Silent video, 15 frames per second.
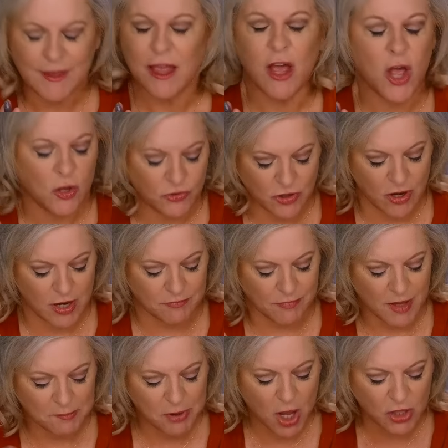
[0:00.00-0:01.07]
Hold on.
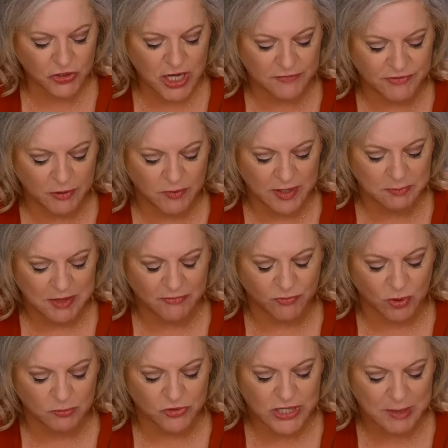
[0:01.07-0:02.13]
Paul Duffy with me,
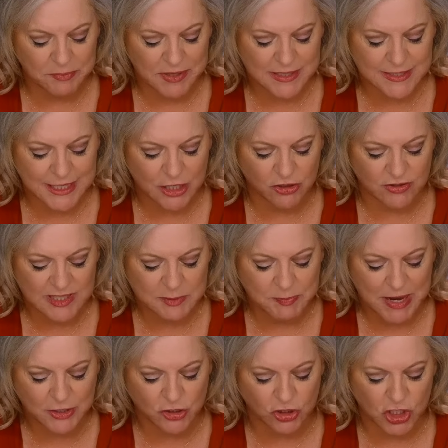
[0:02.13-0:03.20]
former Deputy Senior
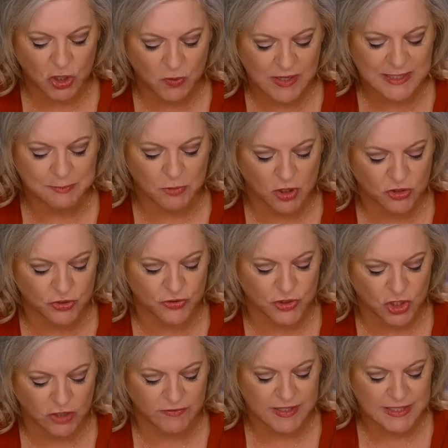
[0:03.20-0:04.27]
Inspector, U.S. Marshal
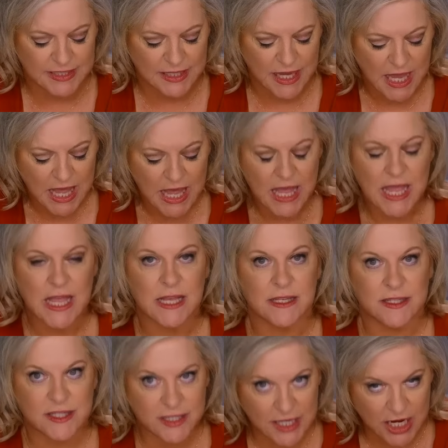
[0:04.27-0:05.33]
Service,
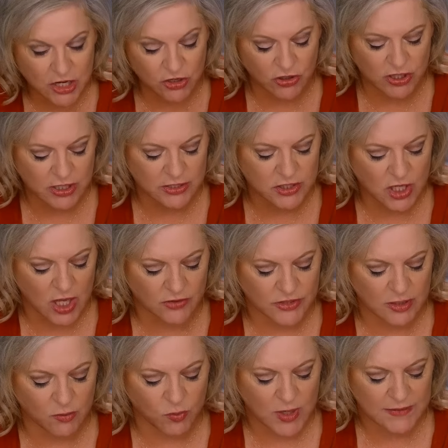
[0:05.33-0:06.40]
Senior
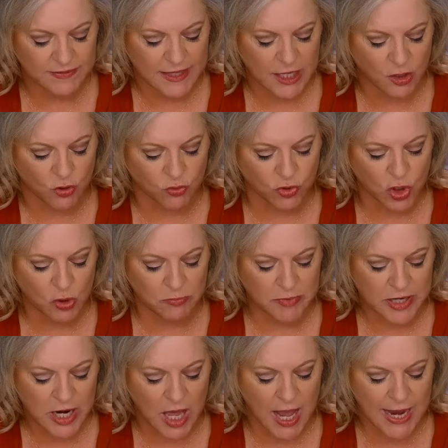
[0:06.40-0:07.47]
Consultant with the Group
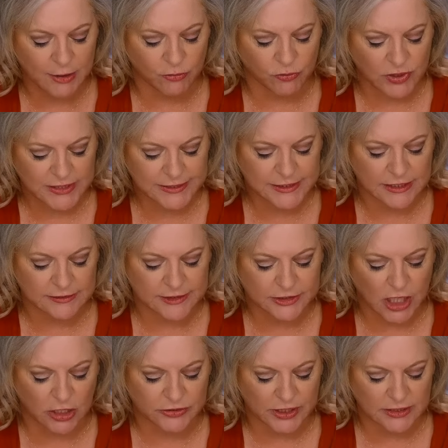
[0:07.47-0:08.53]
9 Risk
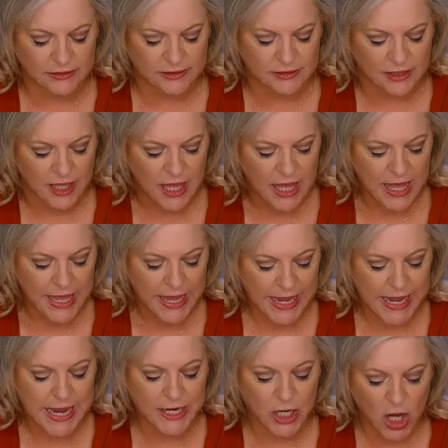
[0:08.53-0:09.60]
Consultants,
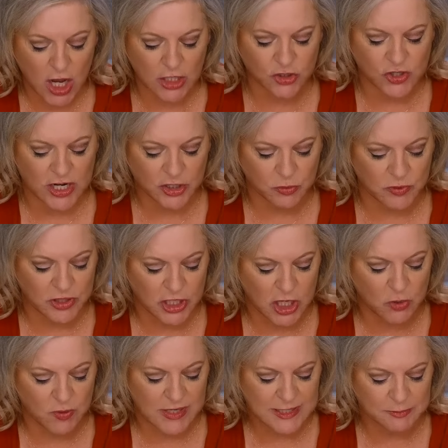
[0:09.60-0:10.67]
and Contractor with the
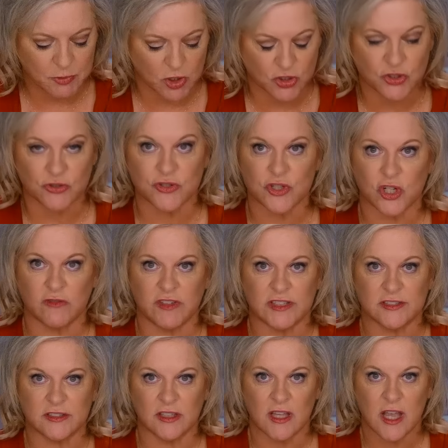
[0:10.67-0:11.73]
U.S. Marshal
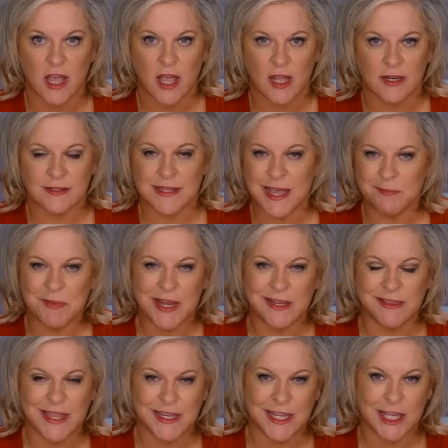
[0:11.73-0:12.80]
Service. Does that mean
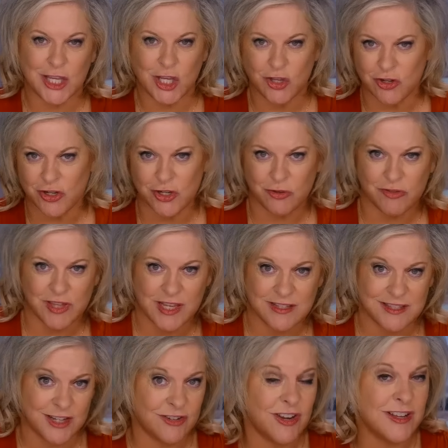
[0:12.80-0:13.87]
they get you to do things
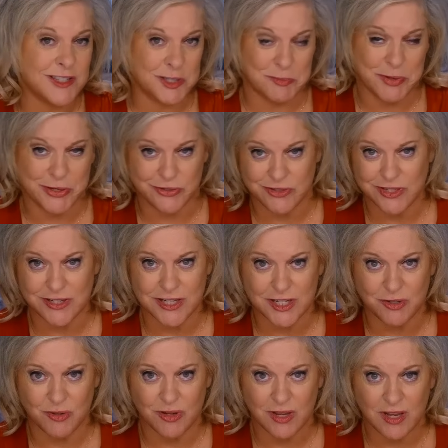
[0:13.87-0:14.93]
they're not supposed to
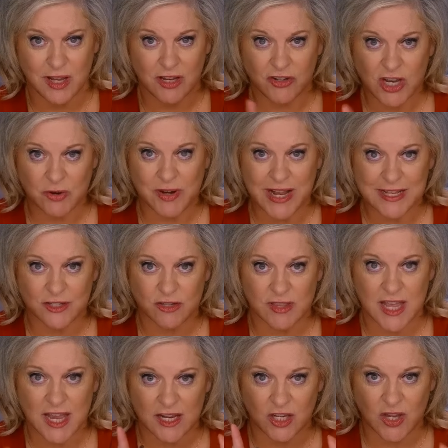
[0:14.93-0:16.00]
do? Don't answer
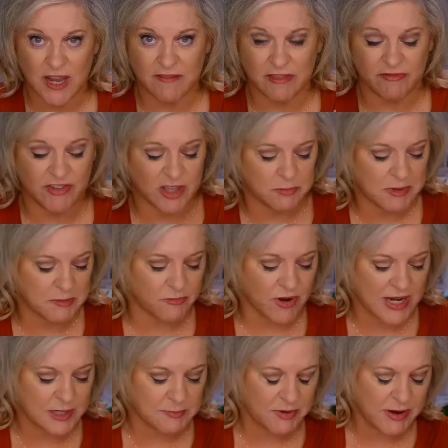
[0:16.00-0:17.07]
that. You have the Fifth Amendment
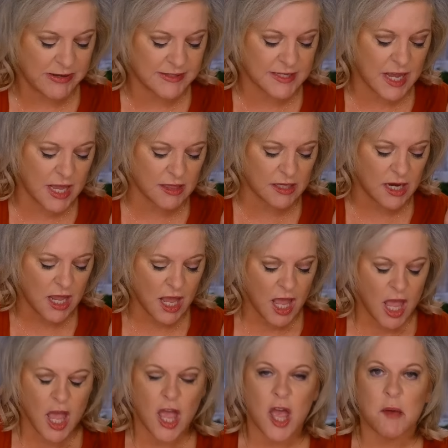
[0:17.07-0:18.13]
right to remain silent.
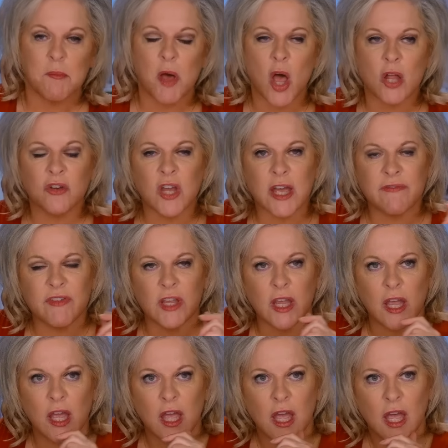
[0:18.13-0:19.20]
Paul Duffy,
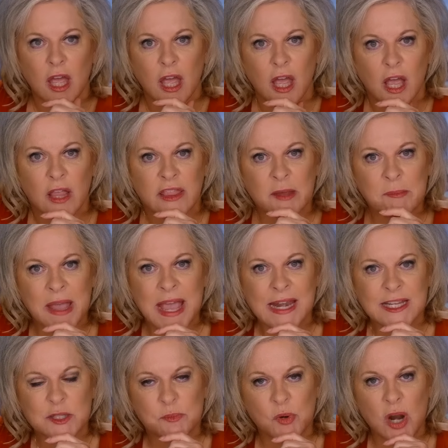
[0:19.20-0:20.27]
the man
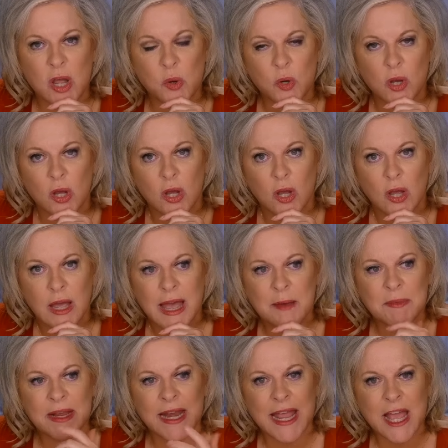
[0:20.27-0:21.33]
is broke. I
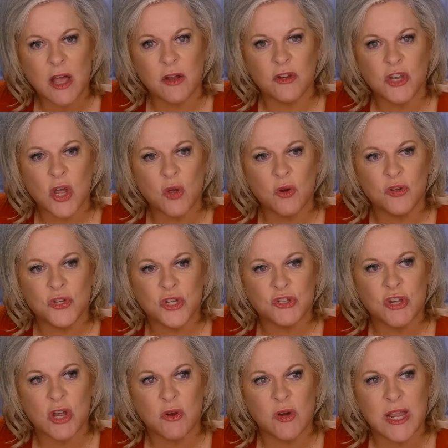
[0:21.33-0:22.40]
mean, don't
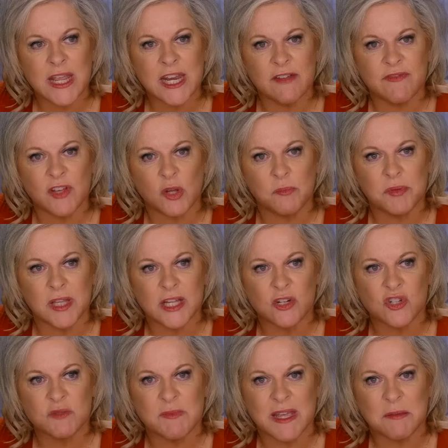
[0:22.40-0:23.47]
NFL
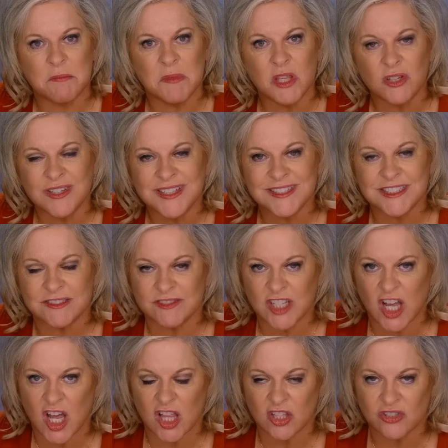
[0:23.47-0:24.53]
players make millions of
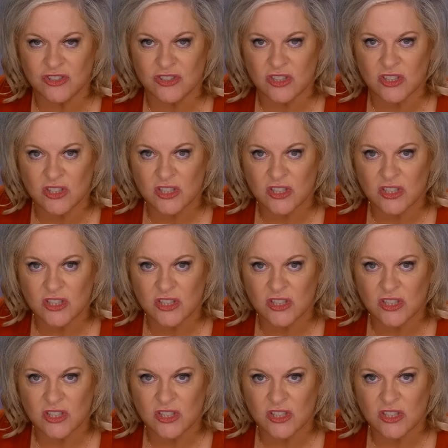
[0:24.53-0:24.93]
dollars?